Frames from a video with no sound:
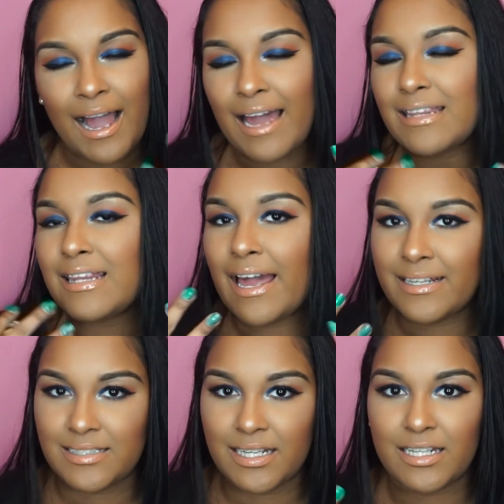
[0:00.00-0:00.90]
I
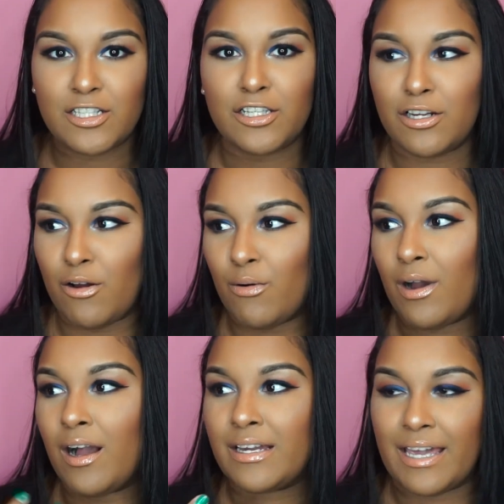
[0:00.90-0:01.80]
liked it. You
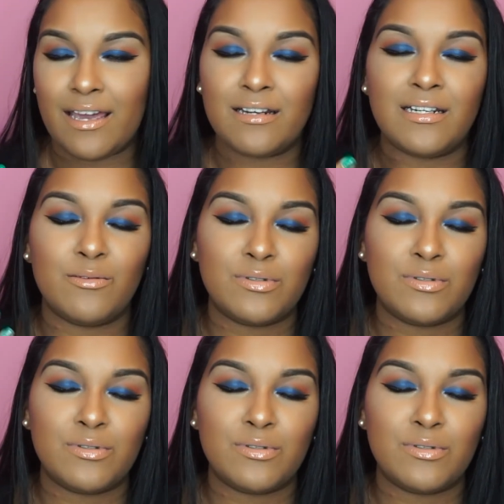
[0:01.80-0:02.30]
know, again, it